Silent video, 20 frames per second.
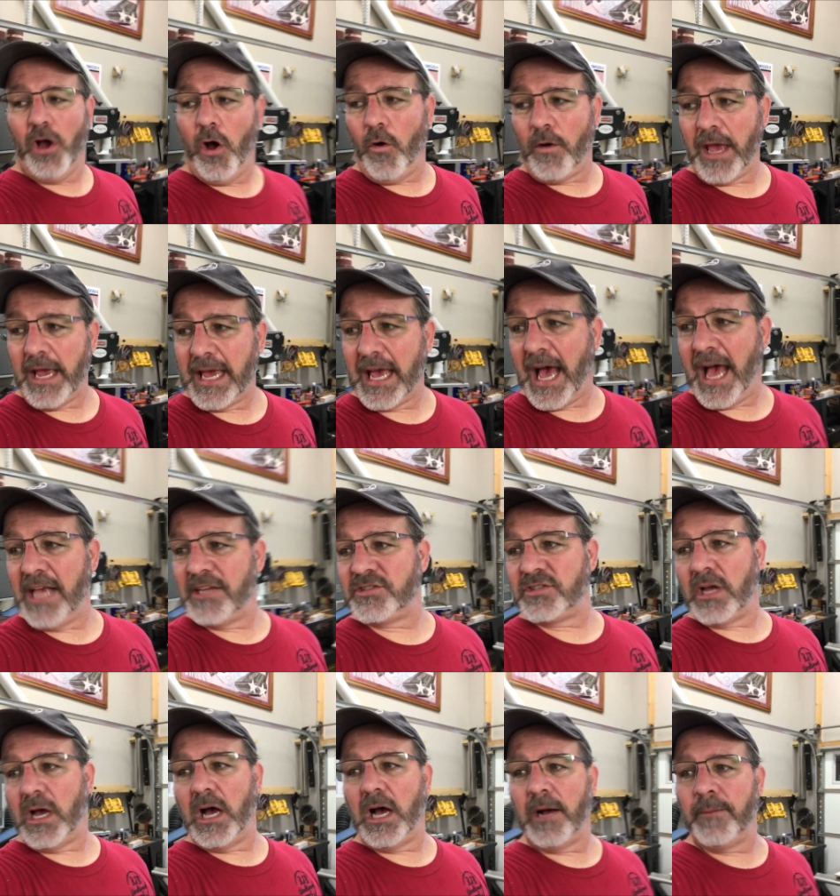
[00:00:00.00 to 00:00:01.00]
Okay,
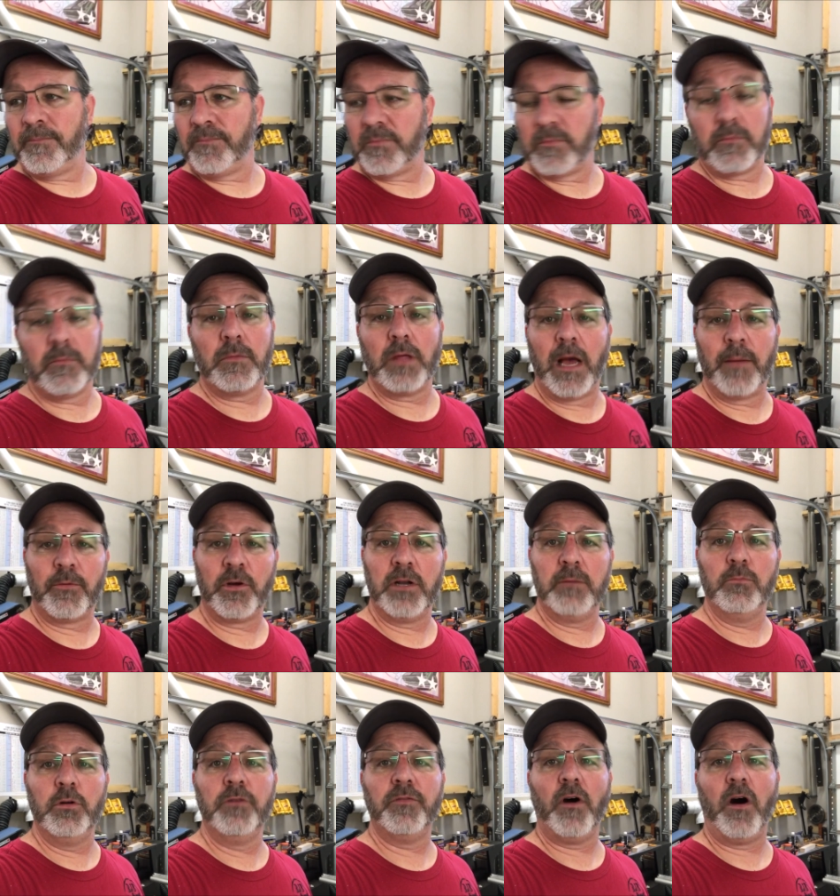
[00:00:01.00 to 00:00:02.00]
guys. I'm going
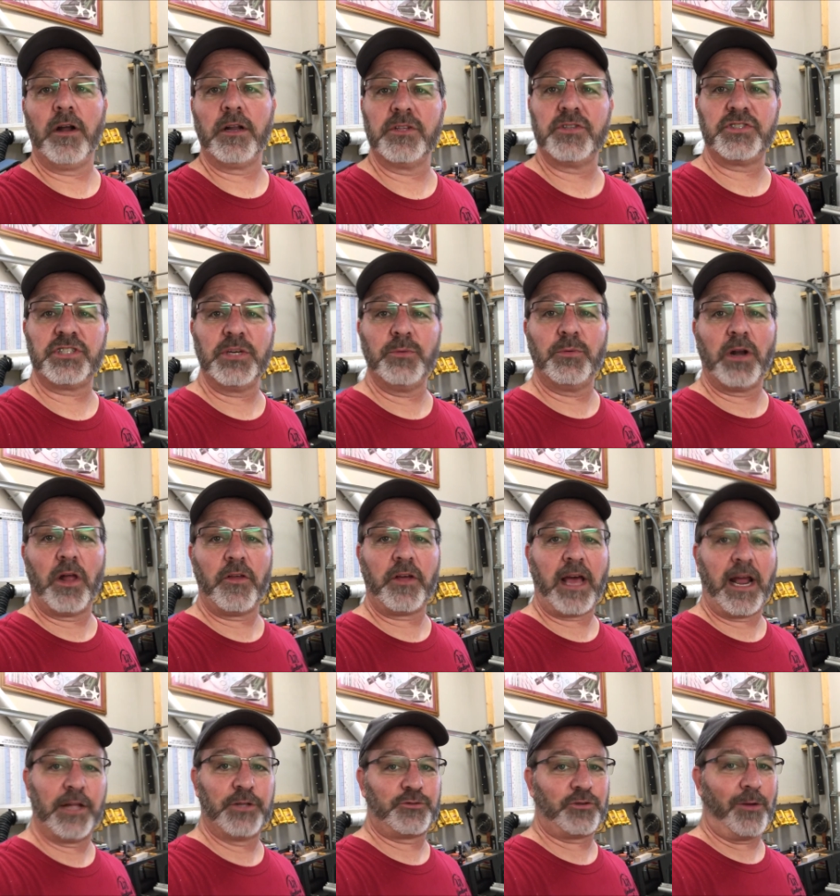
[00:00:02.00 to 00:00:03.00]
to move on and see what other
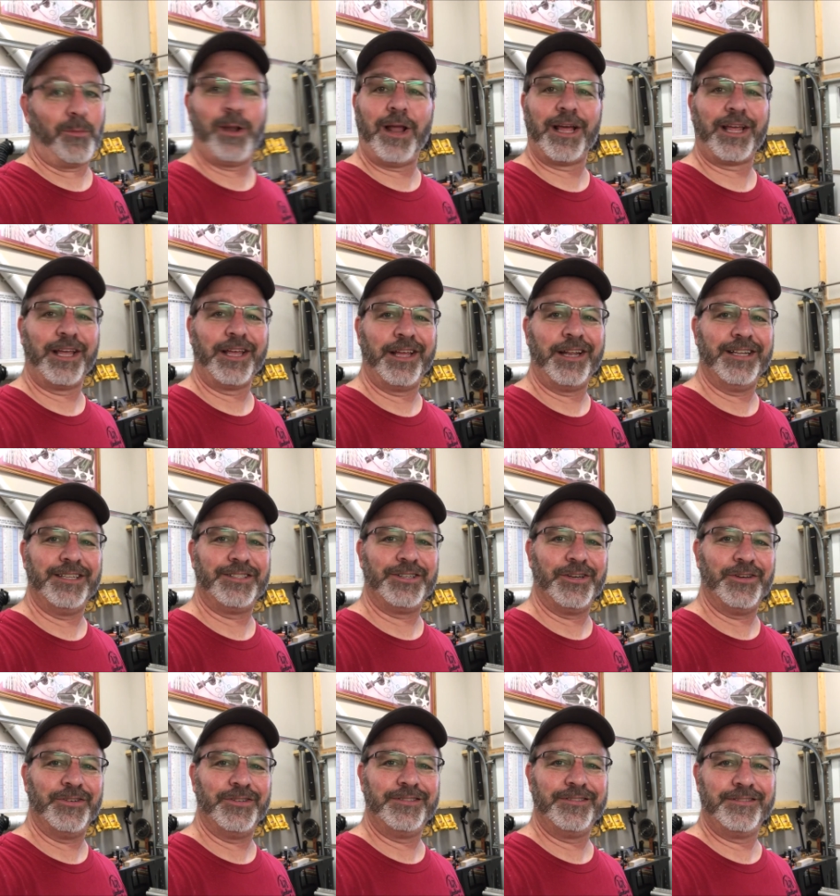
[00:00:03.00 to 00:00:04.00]
kind of trouble I can get
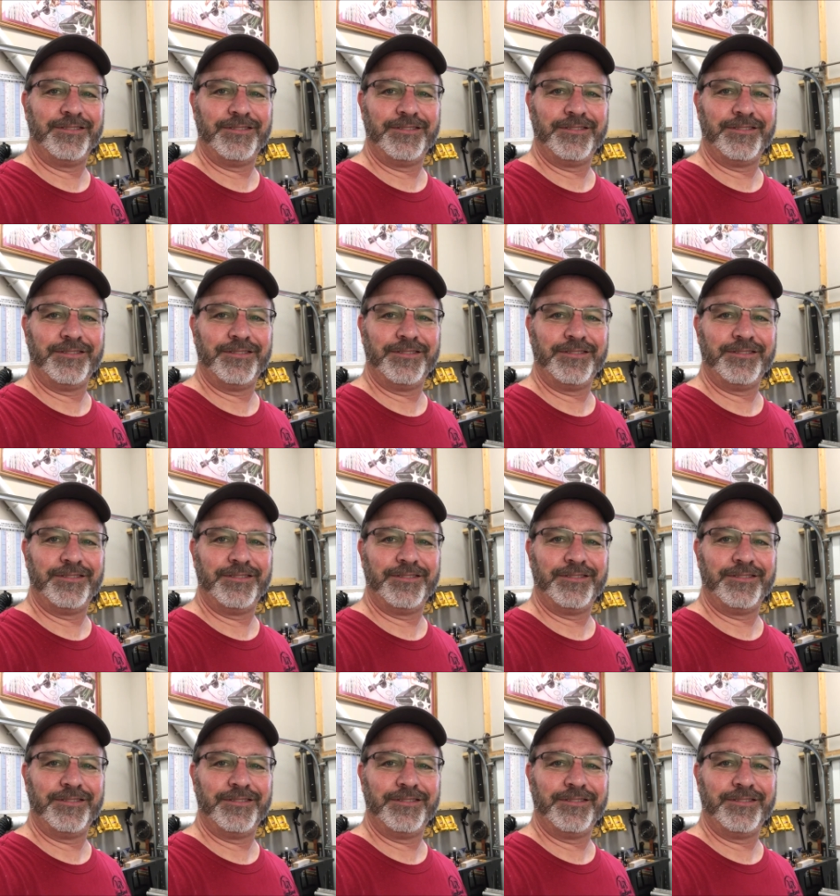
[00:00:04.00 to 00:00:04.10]
into.